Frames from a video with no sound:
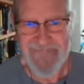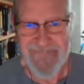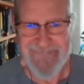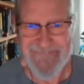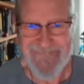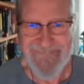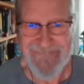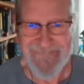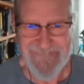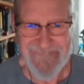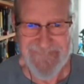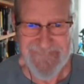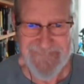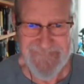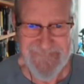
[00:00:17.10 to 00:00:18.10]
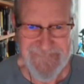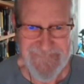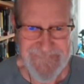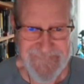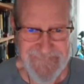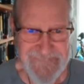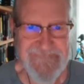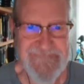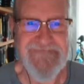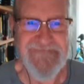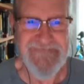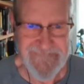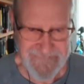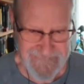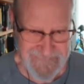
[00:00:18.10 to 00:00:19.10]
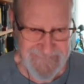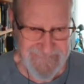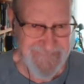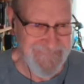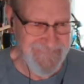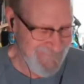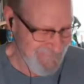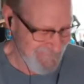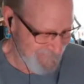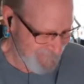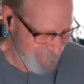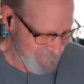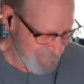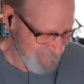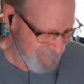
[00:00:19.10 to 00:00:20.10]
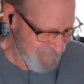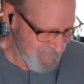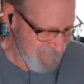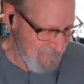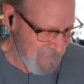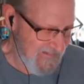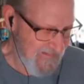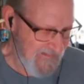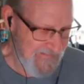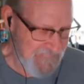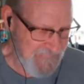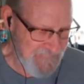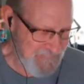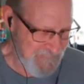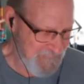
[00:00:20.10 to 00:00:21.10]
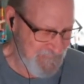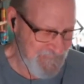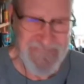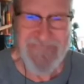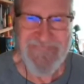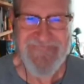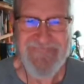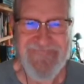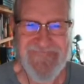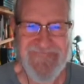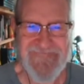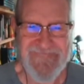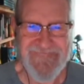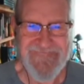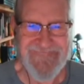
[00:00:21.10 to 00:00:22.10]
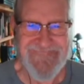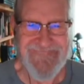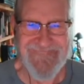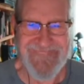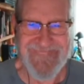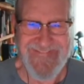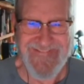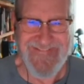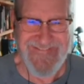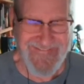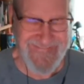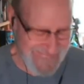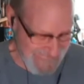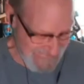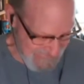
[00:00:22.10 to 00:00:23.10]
The person shown says nothing.